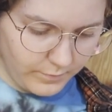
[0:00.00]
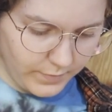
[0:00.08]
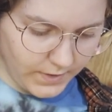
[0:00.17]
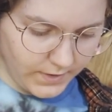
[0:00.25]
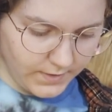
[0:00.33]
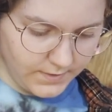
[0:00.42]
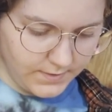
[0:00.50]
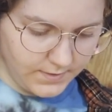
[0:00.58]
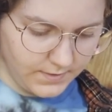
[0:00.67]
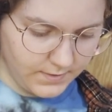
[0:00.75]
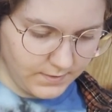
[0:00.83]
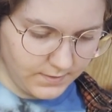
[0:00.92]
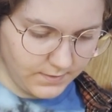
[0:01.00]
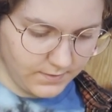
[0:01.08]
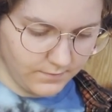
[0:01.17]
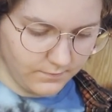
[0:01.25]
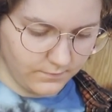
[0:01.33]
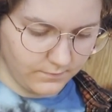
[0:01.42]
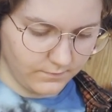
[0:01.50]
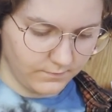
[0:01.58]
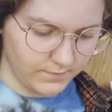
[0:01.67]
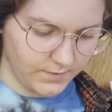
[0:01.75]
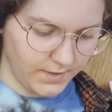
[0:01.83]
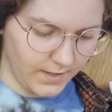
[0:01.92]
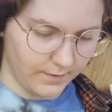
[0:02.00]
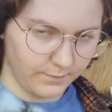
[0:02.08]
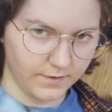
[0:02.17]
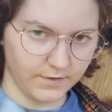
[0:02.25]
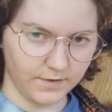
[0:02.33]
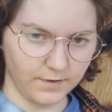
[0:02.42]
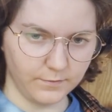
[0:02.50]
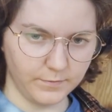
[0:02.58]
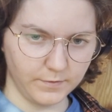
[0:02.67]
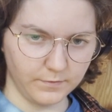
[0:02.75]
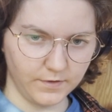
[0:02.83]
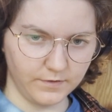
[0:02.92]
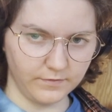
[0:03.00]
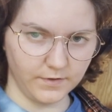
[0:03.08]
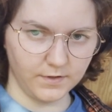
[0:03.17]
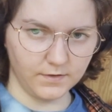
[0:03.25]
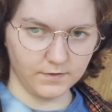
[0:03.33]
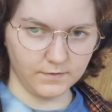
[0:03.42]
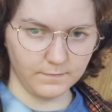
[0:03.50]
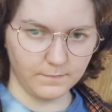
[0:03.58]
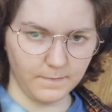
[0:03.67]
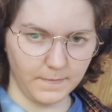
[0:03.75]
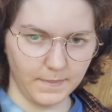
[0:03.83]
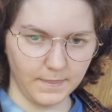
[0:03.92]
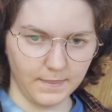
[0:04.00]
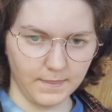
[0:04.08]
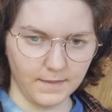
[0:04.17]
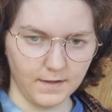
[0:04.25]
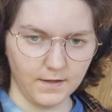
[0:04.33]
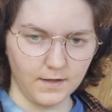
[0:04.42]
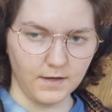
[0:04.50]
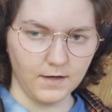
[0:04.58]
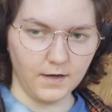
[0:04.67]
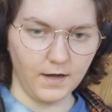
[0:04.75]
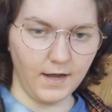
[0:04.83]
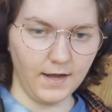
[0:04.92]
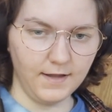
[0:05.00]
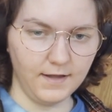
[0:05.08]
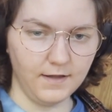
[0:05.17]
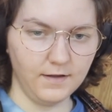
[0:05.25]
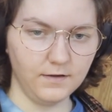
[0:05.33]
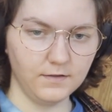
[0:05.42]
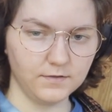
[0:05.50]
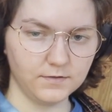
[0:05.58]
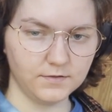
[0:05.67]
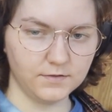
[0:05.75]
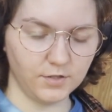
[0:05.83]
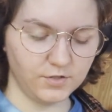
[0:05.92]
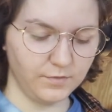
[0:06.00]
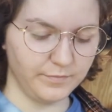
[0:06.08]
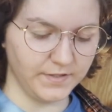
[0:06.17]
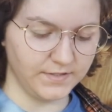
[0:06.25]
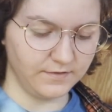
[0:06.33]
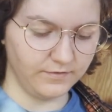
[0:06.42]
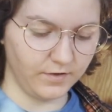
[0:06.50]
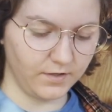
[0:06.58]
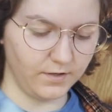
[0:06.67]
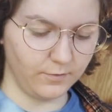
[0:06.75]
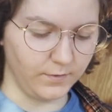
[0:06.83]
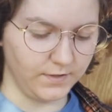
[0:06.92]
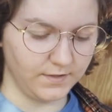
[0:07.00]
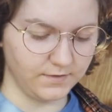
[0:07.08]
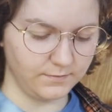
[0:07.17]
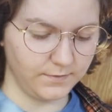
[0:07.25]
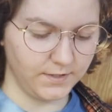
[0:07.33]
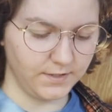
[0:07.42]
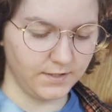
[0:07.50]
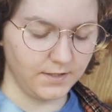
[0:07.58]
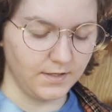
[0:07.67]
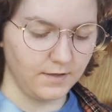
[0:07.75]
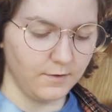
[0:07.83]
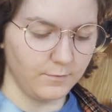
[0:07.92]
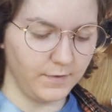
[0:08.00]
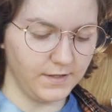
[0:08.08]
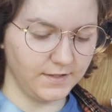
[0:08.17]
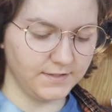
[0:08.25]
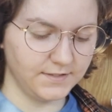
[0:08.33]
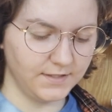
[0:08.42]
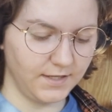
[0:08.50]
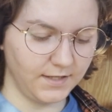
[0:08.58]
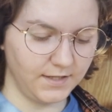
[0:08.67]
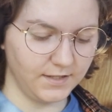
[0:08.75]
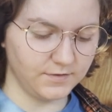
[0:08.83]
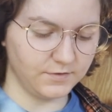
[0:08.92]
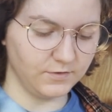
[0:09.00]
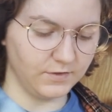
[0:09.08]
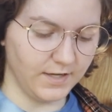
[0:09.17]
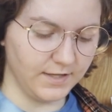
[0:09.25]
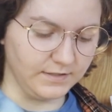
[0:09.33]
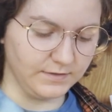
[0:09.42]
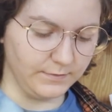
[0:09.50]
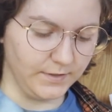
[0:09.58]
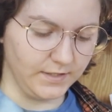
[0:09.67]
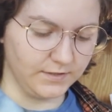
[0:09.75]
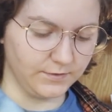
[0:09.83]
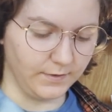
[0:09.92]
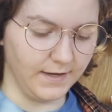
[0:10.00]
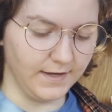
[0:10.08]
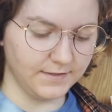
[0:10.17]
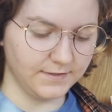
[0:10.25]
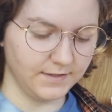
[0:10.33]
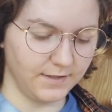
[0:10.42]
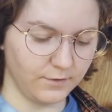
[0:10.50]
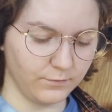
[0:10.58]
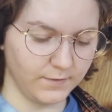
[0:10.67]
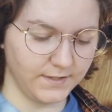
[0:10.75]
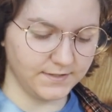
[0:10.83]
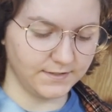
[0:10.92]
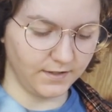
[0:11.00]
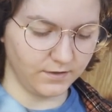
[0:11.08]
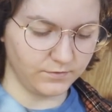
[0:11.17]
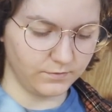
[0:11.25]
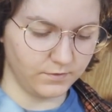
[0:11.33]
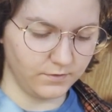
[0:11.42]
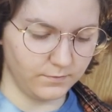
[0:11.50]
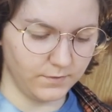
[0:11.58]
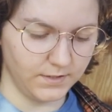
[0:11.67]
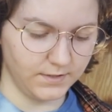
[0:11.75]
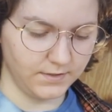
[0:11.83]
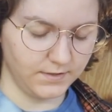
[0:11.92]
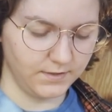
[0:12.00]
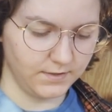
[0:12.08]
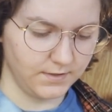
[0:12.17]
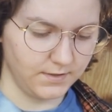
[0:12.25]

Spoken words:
But yeah, we thought that would be really fun. I had such a busy fucking week this week. My lesson got canceled last week, so I had to like reschedule one